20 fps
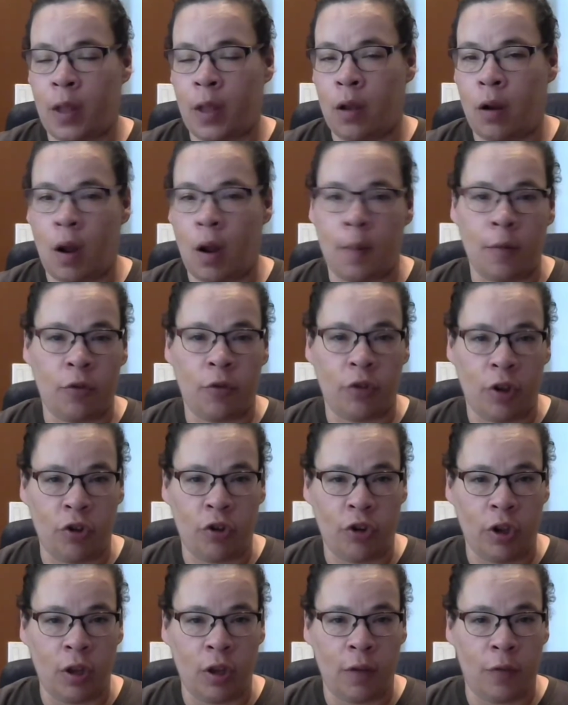grab your
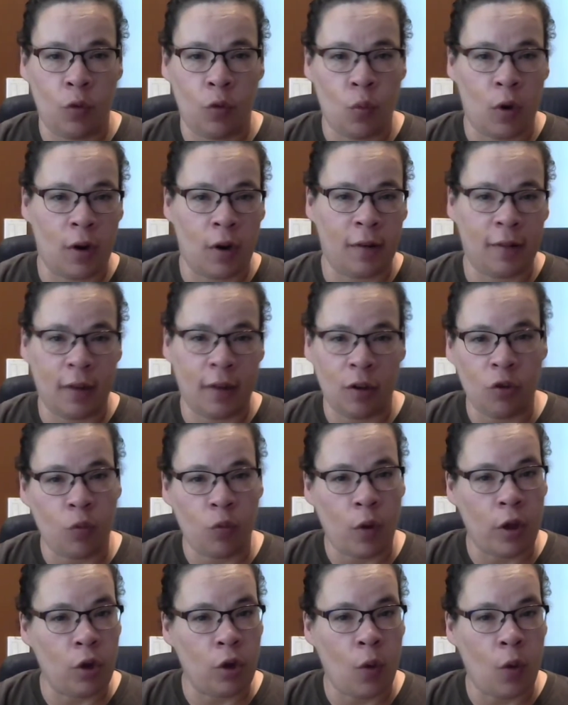stitching if you want to stitch
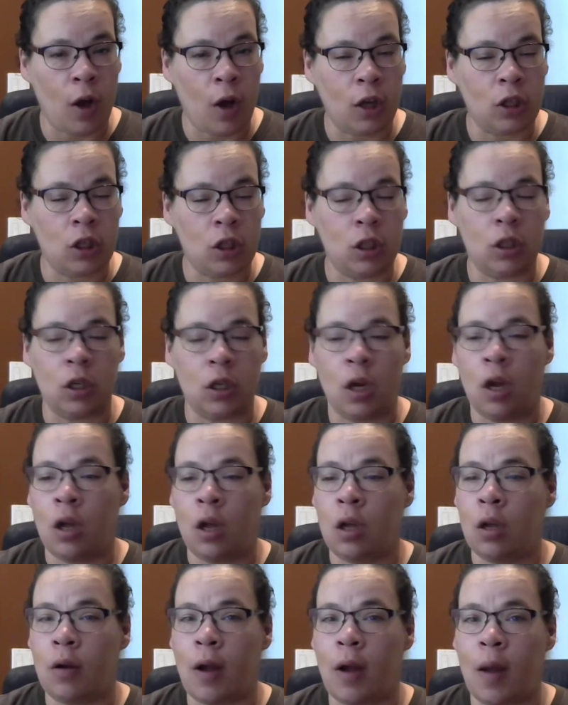while you watch.
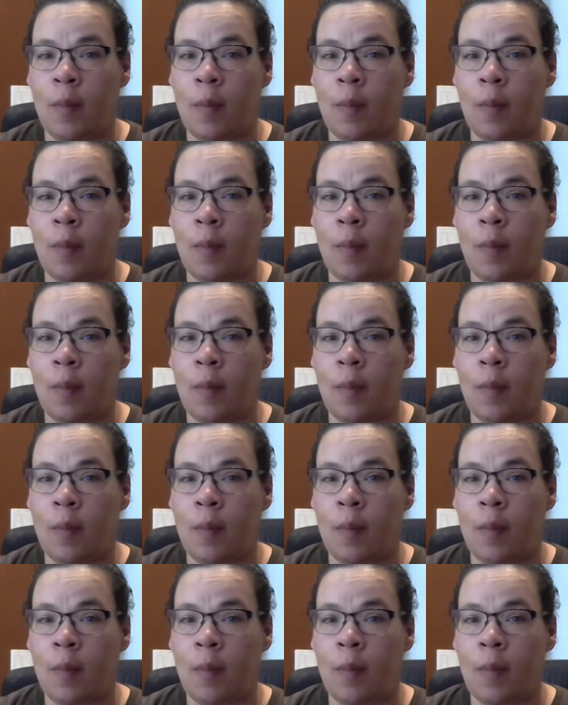Grab